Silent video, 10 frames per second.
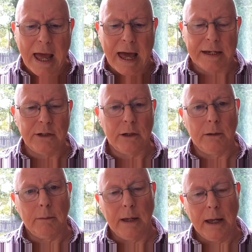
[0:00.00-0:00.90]
And
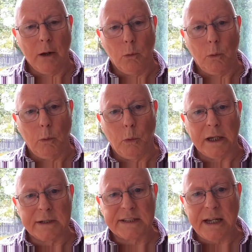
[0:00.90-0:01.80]
we
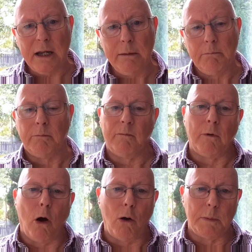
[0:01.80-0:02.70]
can say
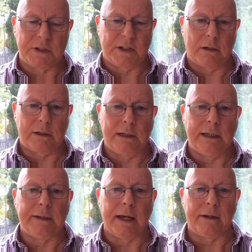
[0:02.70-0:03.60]
almost
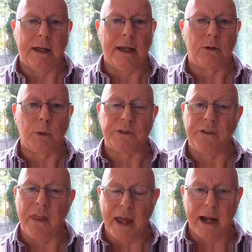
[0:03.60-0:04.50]
certainly that it was
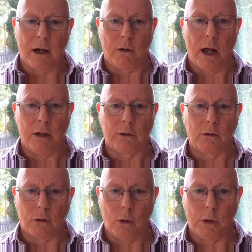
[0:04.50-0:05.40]
there on
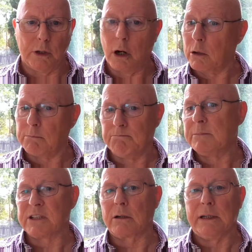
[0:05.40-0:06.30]
Crochan, or
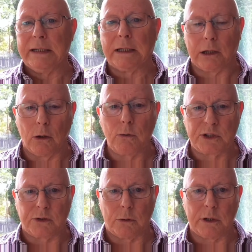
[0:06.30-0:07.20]
certainly
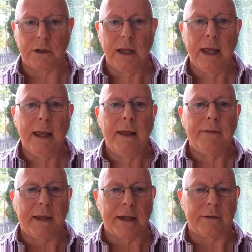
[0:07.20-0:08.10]
close to it,
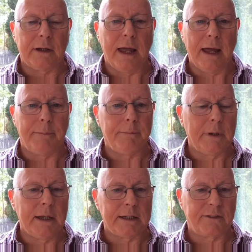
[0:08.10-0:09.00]
that
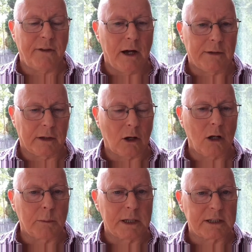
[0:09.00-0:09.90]
his father,
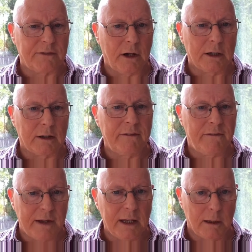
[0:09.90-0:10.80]
Columbkille's father,
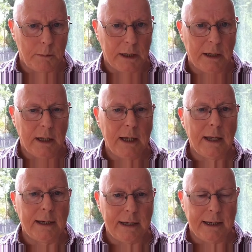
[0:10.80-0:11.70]
Phelim,
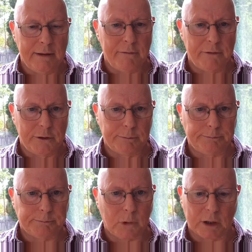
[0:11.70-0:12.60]
lived
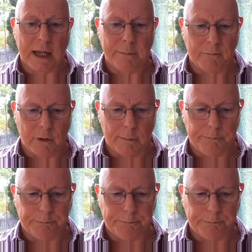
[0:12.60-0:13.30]
or came from.